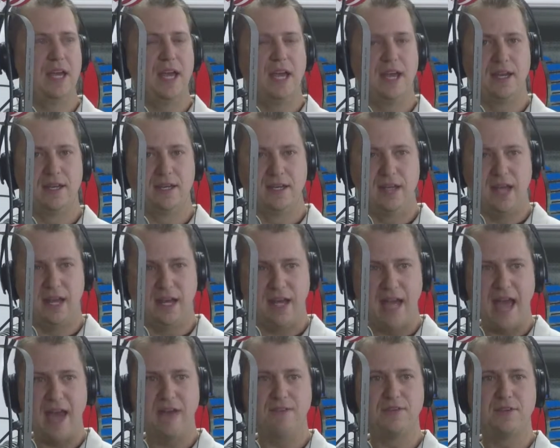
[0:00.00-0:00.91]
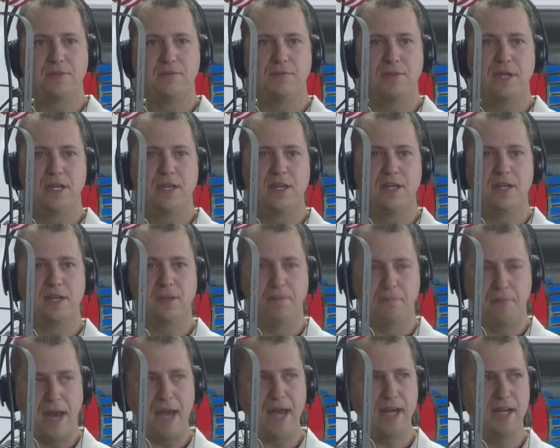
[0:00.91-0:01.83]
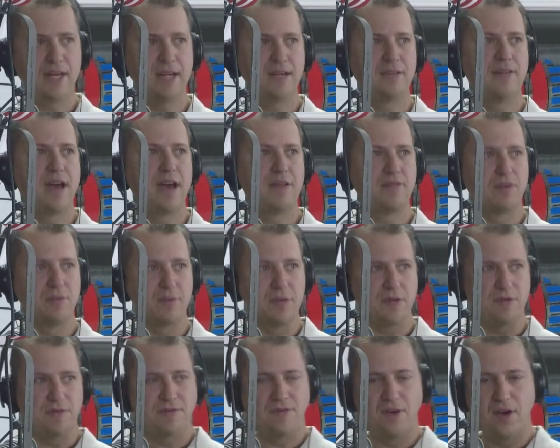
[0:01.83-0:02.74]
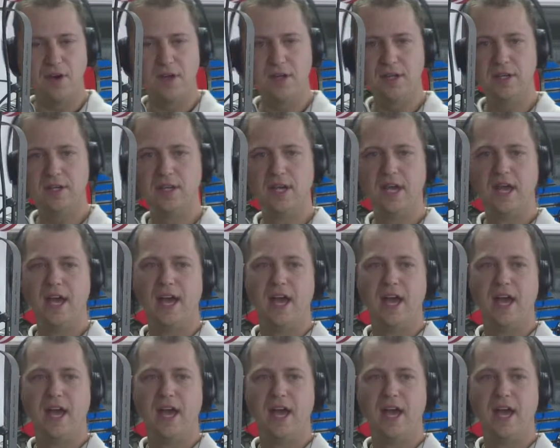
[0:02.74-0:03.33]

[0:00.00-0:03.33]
and have it be competitive, have it be fun.